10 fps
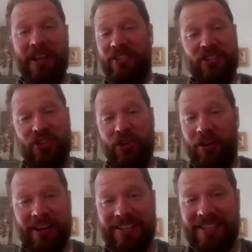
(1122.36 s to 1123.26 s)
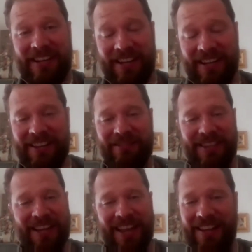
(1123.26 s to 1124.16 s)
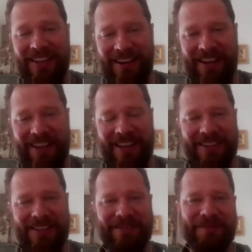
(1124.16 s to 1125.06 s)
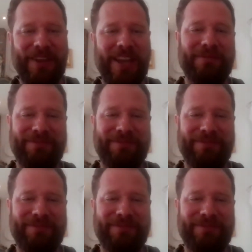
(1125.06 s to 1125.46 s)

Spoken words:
it's just chocolate, isn't it? They'll take anything like that. Yeah.